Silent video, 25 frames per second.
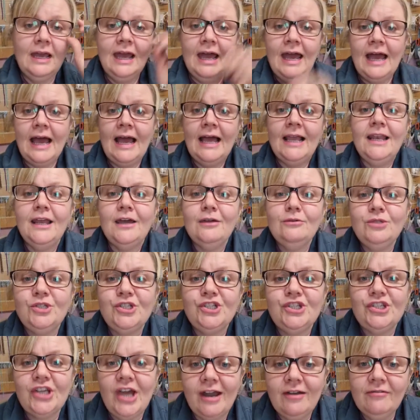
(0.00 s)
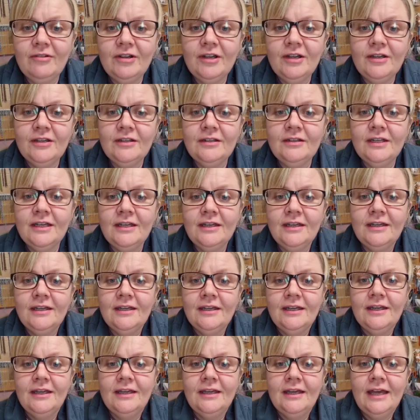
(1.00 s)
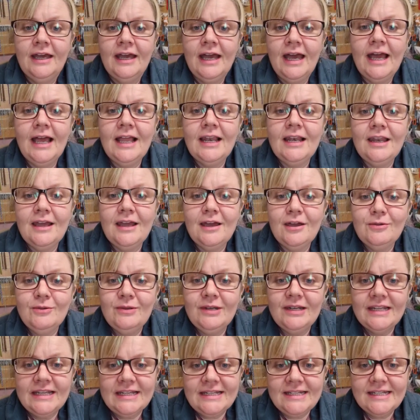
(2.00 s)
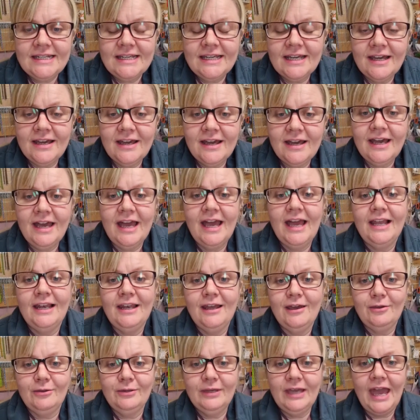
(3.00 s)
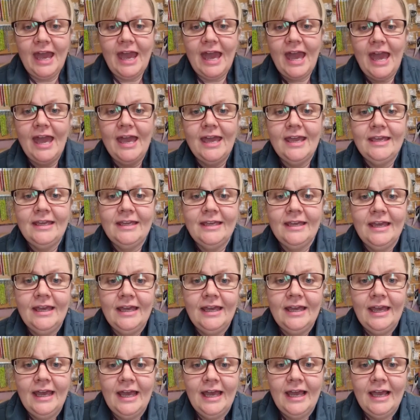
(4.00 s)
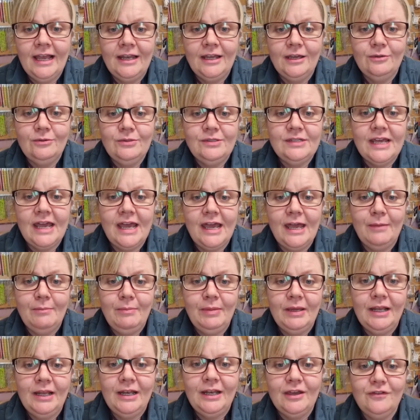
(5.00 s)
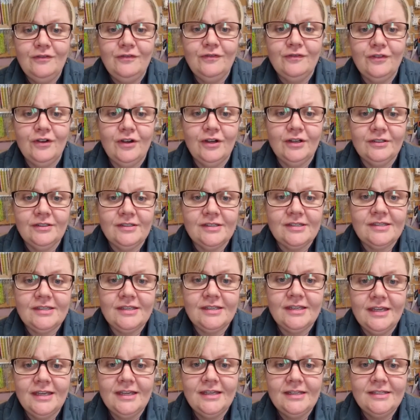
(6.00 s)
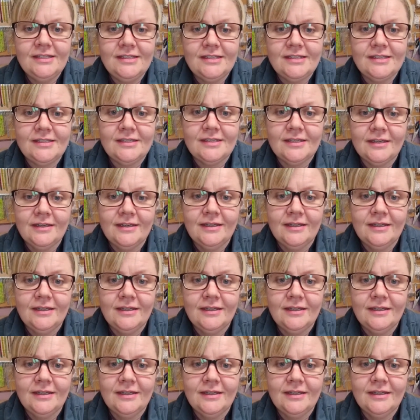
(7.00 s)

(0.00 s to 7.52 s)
Hello Sharon. Hello Lydia. Hello Kay. Hello Deb, hello Francis,